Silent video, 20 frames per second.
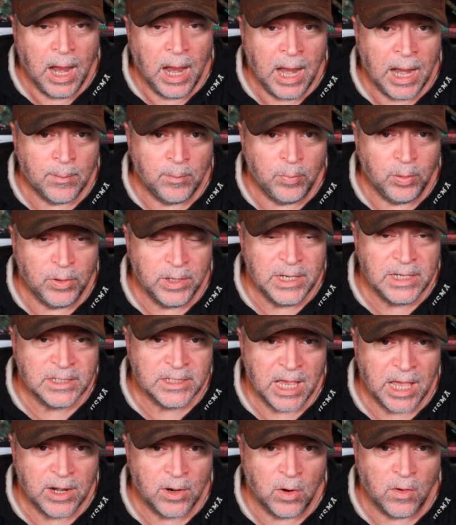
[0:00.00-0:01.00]
And please
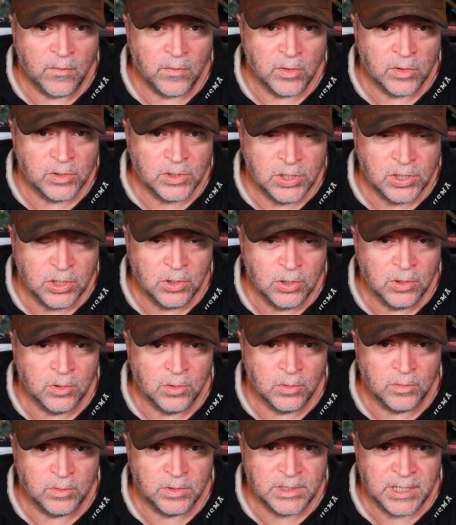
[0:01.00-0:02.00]
head over
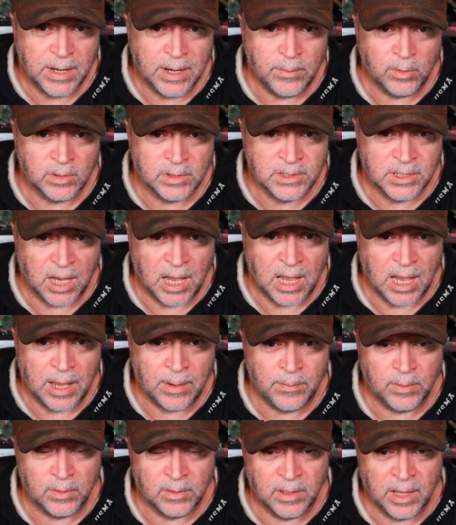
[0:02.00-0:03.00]
to
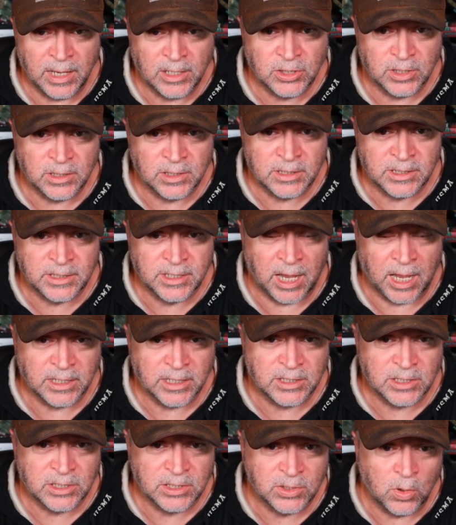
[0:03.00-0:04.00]

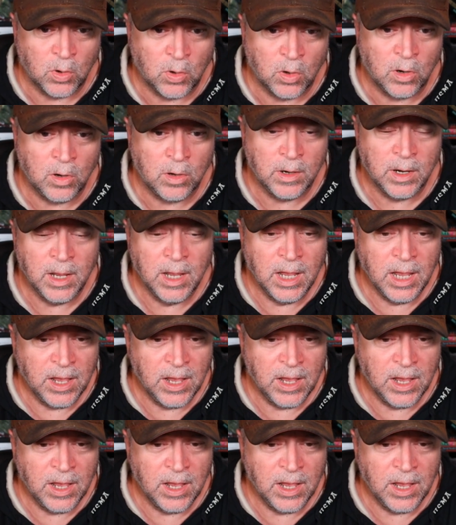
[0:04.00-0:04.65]
tabletoplegends.store